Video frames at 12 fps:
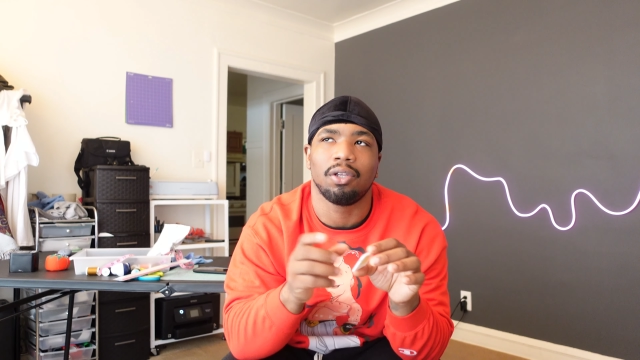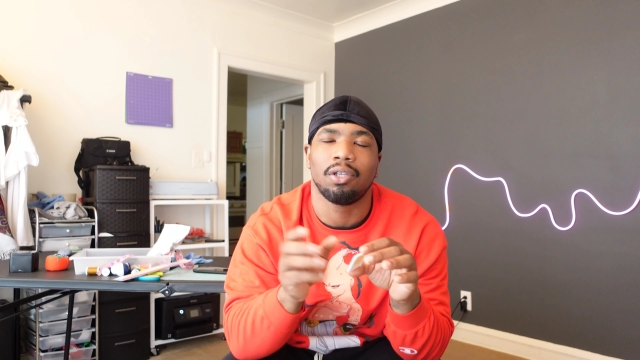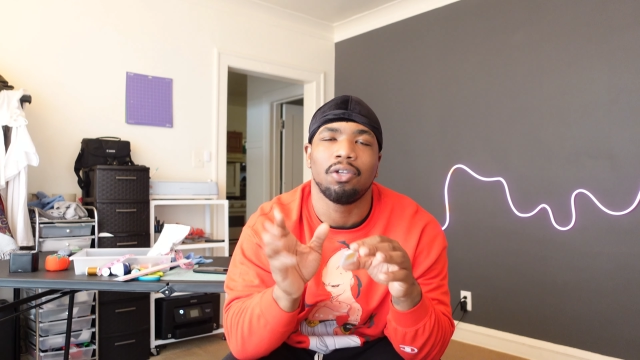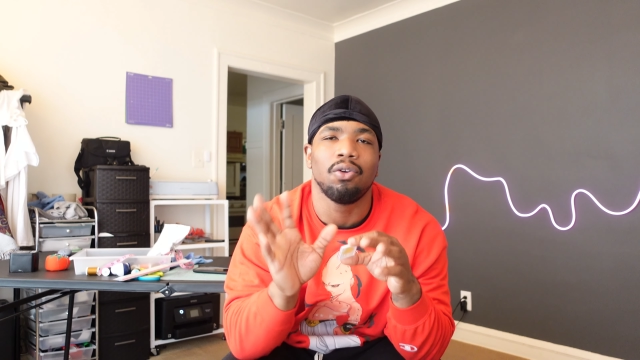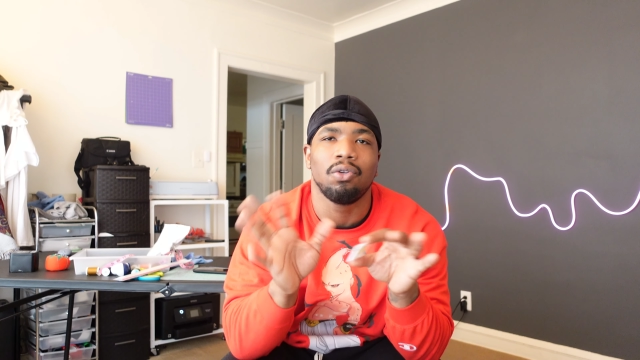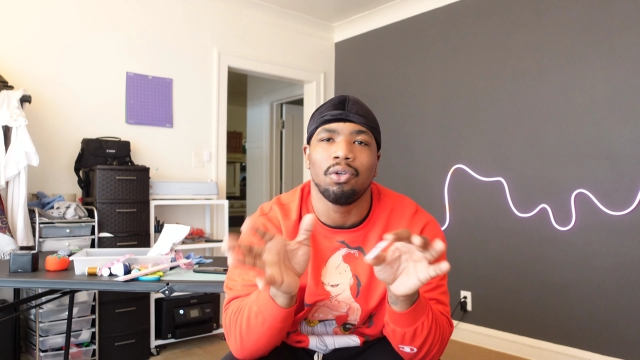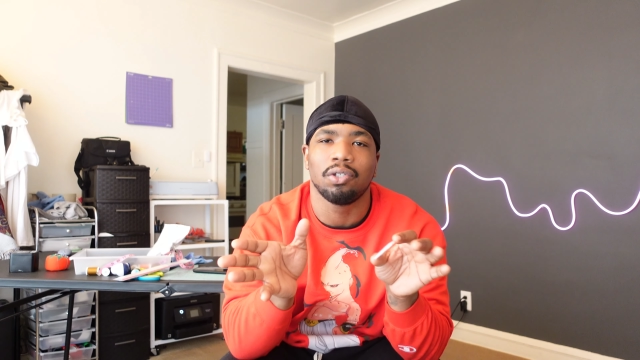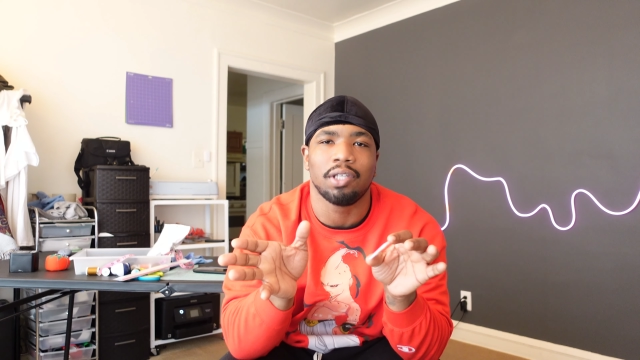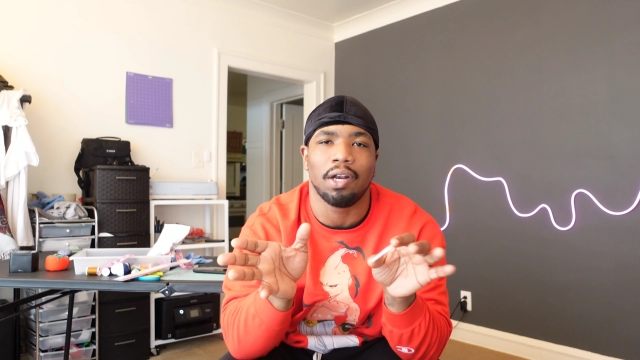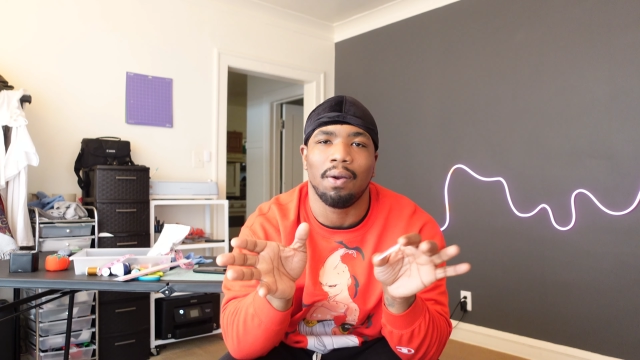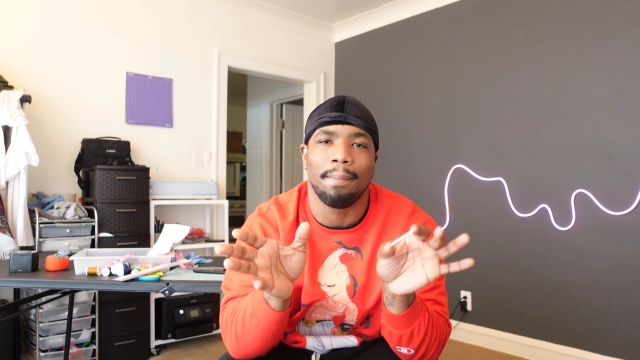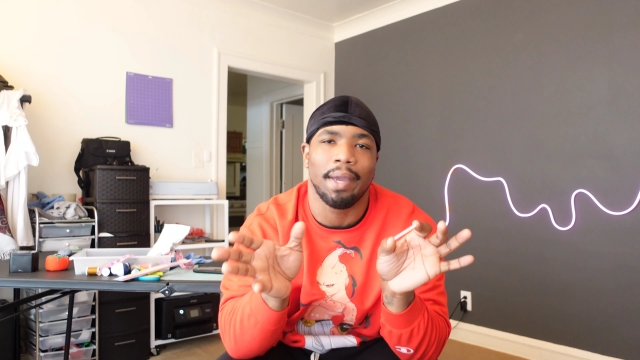You use
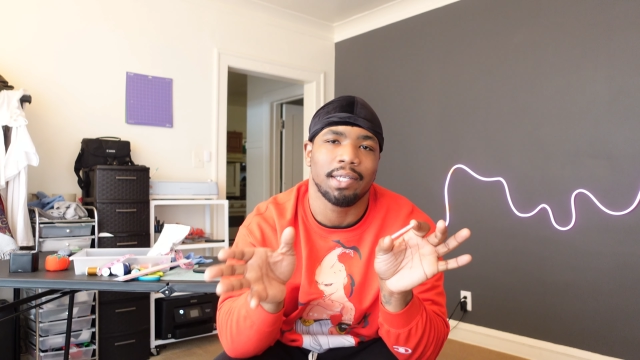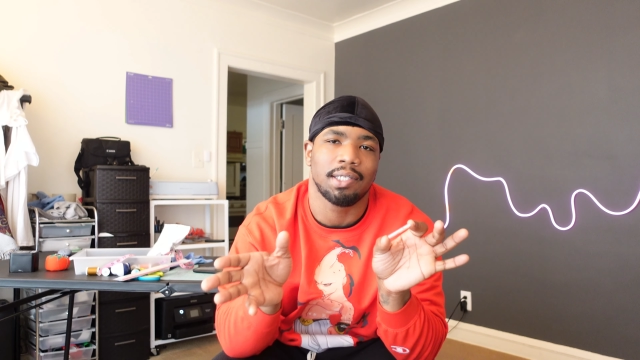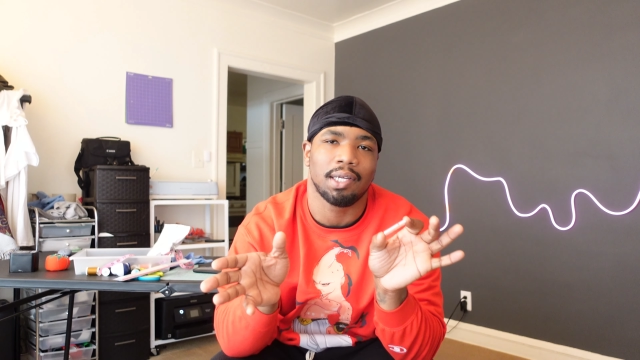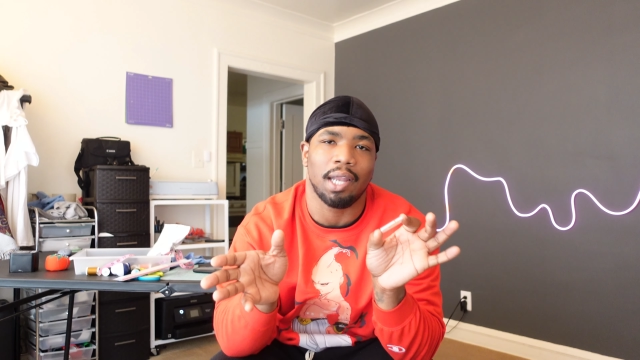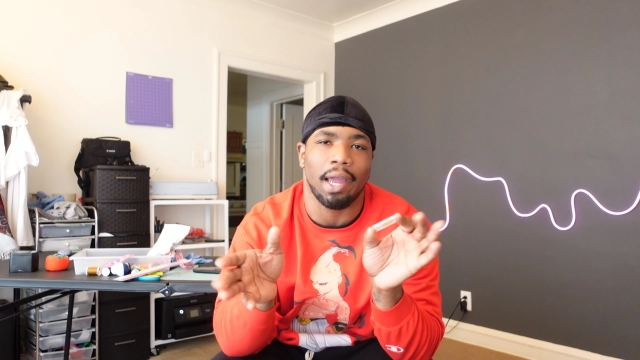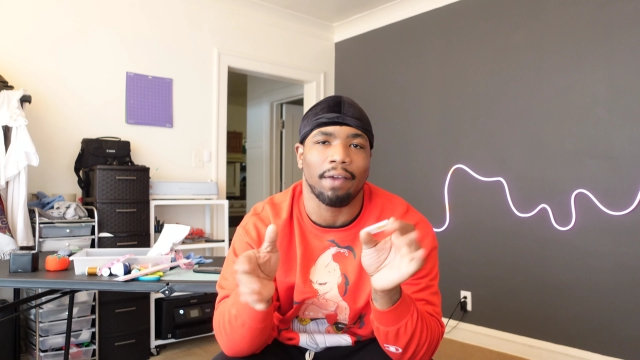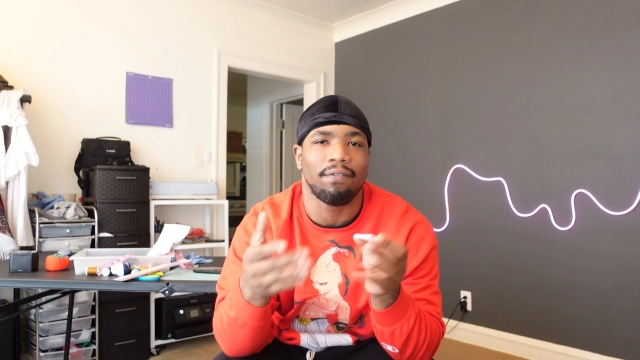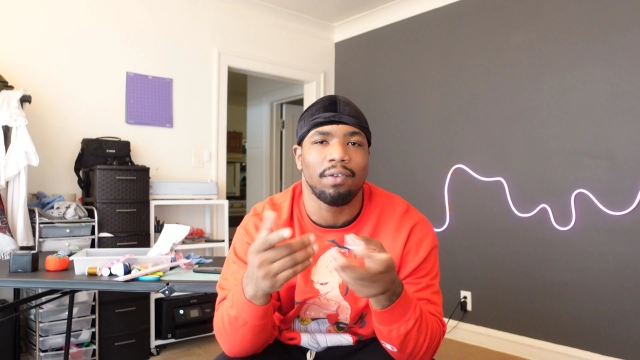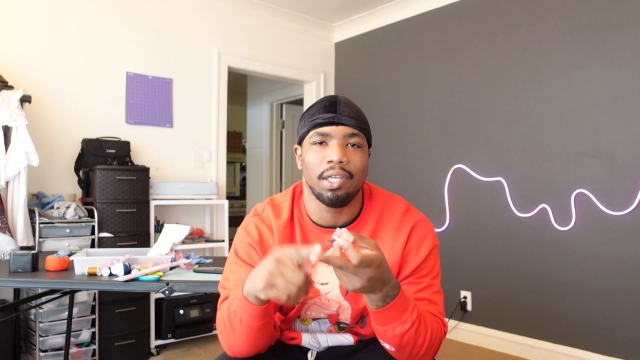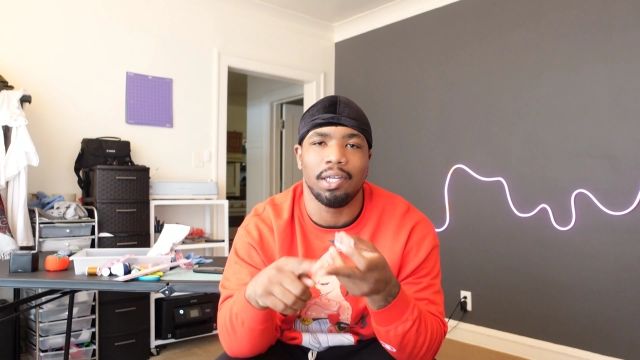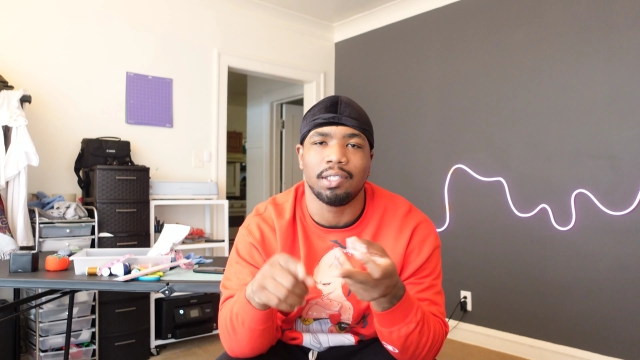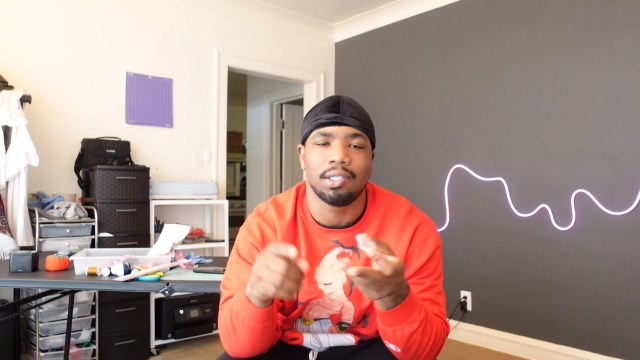that on basic like
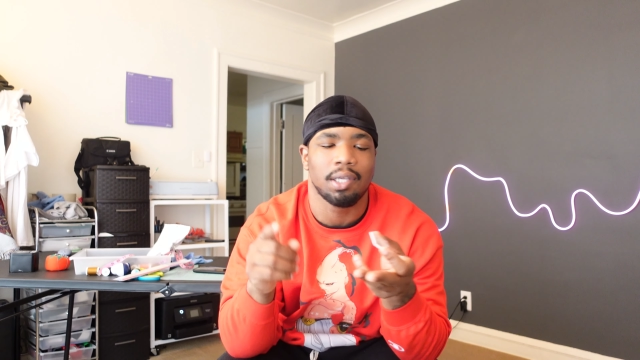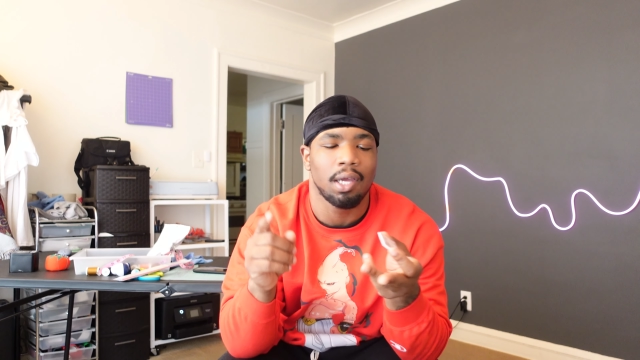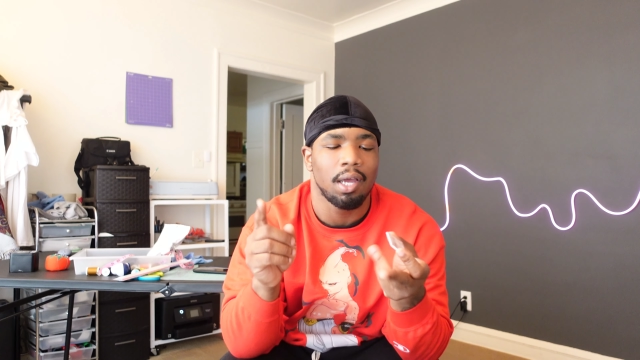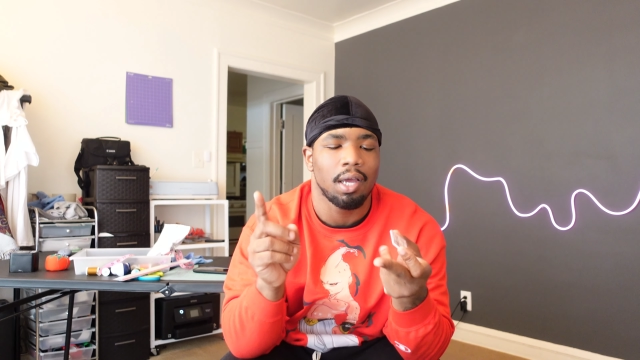fleece,